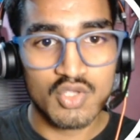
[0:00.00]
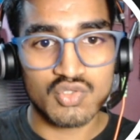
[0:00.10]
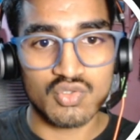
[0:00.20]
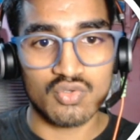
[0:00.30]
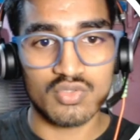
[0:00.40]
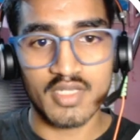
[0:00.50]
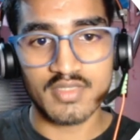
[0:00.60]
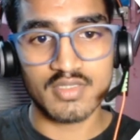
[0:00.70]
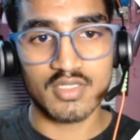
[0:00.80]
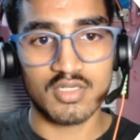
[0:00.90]
So
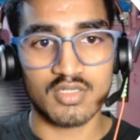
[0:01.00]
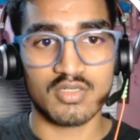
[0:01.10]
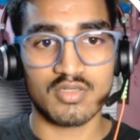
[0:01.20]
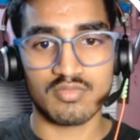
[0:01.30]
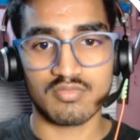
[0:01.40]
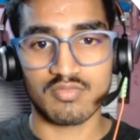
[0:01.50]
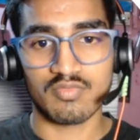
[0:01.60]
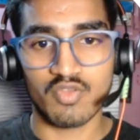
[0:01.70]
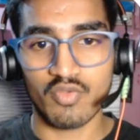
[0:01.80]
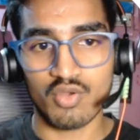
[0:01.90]
that's a
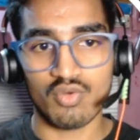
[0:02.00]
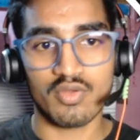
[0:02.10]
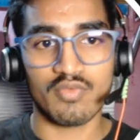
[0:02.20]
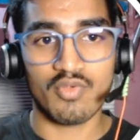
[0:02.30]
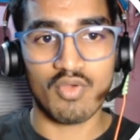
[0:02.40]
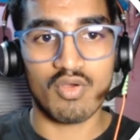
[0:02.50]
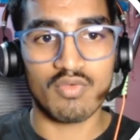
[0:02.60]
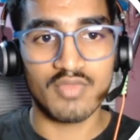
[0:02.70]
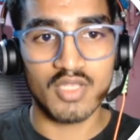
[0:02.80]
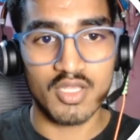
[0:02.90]
quick overview
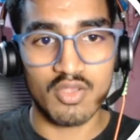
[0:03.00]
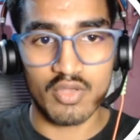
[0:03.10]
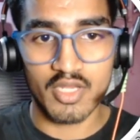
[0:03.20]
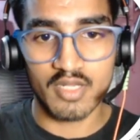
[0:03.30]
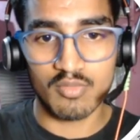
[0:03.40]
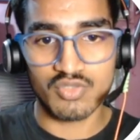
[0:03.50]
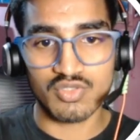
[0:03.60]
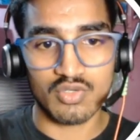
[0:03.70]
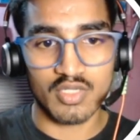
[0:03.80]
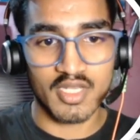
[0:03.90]
of the AWS
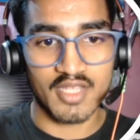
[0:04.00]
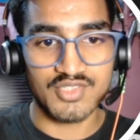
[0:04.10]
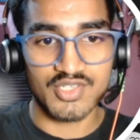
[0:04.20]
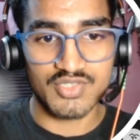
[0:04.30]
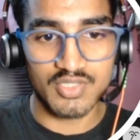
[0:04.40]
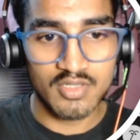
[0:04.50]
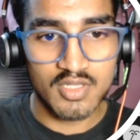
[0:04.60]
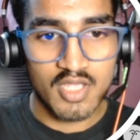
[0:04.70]
organization.